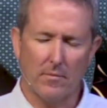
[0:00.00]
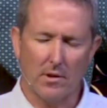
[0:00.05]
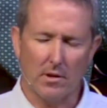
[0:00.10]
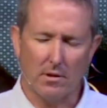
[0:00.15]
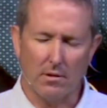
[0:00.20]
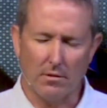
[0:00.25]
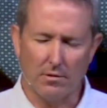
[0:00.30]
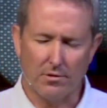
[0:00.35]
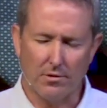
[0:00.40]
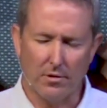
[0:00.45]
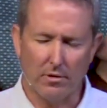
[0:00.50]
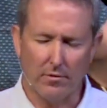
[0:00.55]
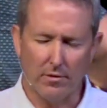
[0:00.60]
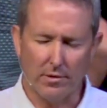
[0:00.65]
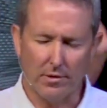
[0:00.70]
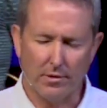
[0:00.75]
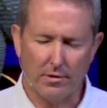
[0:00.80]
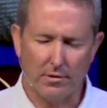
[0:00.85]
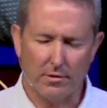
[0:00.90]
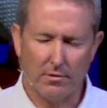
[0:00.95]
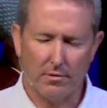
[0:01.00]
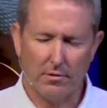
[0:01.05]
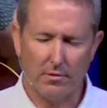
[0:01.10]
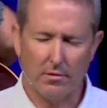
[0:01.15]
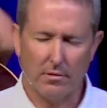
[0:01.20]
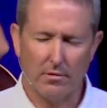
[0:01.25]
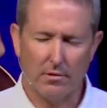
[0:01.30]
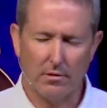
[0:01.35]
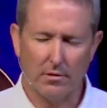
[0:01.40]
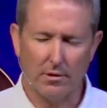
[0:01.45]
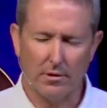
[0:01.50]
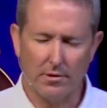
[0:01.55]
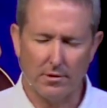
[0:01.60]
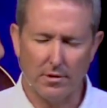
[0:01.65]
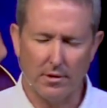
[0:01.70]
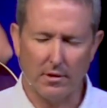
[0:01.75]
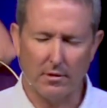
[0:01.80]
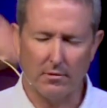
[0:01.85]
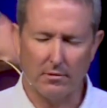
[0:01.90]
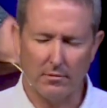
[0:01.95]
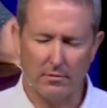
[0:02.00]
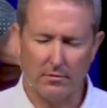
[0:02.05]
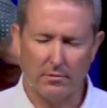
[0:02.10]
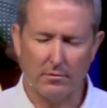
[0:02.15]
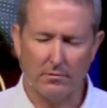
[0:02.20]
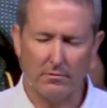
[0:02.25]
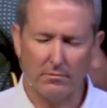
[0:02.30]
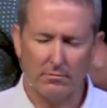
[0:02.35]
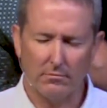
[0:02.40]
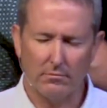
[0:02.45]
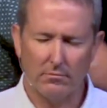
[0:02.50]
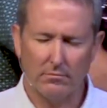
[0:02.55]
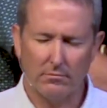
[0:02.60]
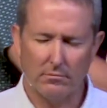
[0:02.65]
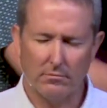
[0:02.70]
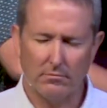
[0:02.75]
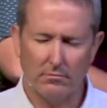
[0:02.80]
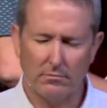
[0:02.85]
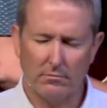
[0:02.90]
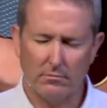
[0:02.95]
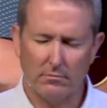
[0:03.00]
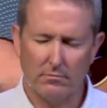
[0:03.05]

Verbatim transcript: Your servants are listening.